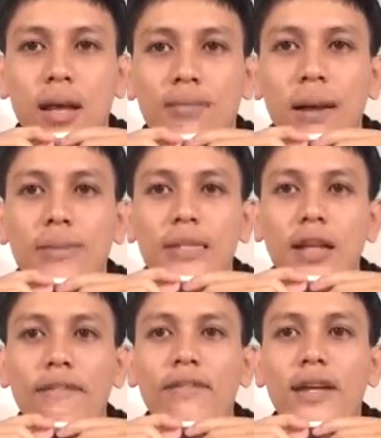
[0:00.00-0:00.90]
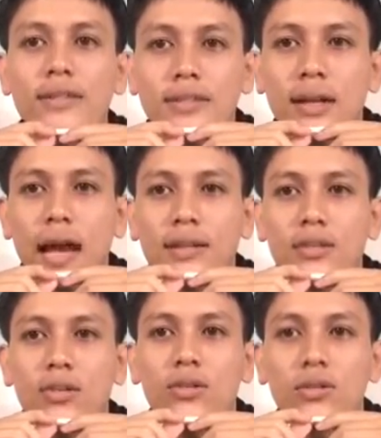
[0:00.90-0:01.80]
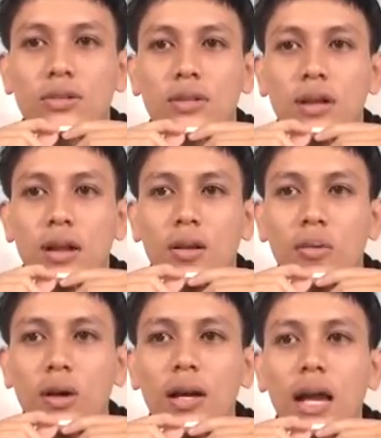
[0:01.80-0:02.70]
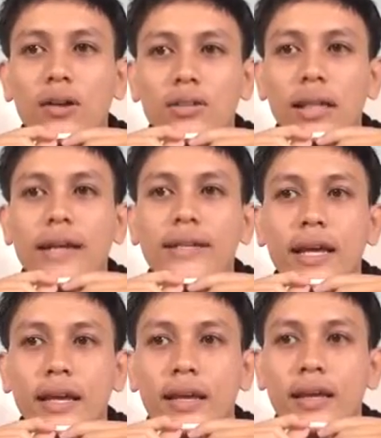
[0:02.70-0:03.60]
public offices, and schools were closed that day